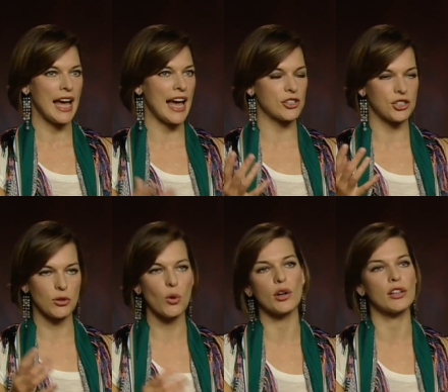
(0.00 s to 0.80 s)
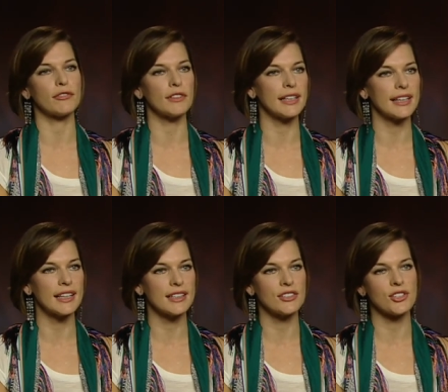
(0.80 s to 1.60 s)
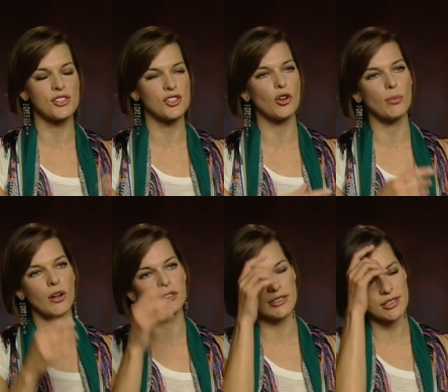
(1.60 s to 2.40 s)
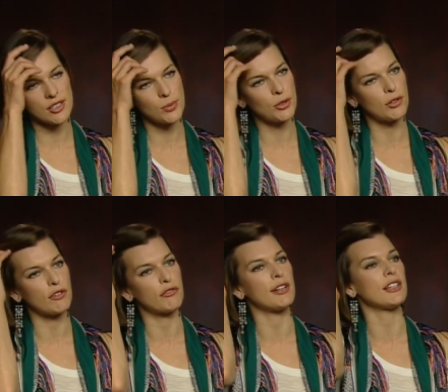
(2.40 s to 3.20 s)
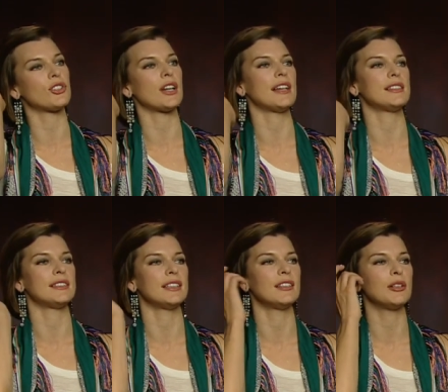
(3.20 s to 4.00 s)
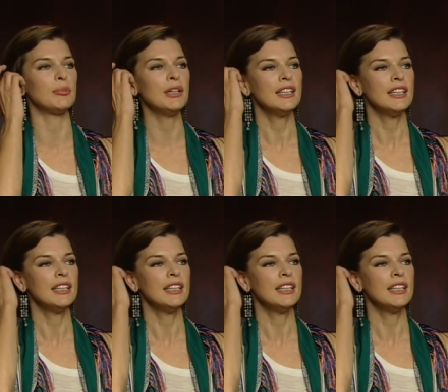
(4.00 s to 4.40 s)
action horror flick and then just snowballed into this beautiful franchise that, um,